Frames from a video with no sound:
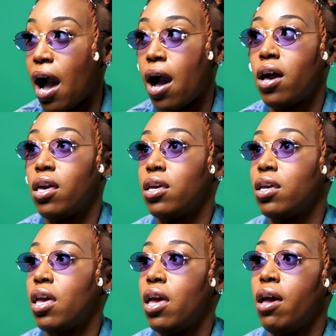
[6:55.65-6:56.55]

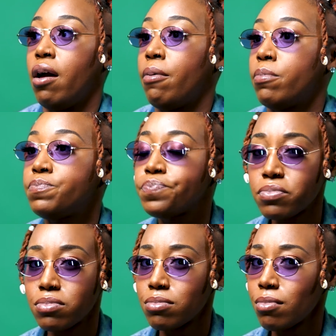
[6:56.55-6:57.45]
I am
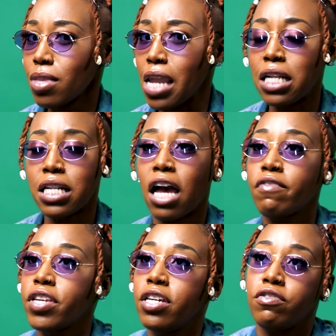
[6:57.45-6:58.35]
a
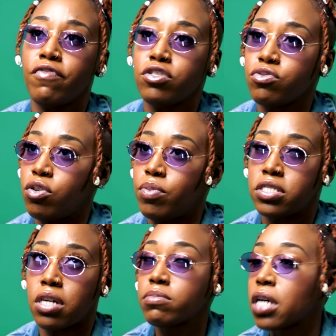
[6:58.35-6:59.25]
lively individual,
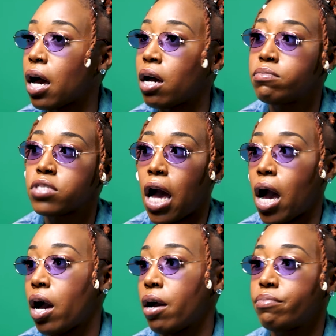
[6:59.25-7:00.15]
but sometimes
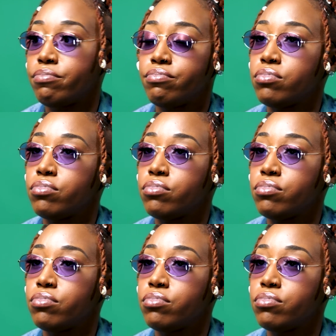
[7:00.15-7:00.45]
I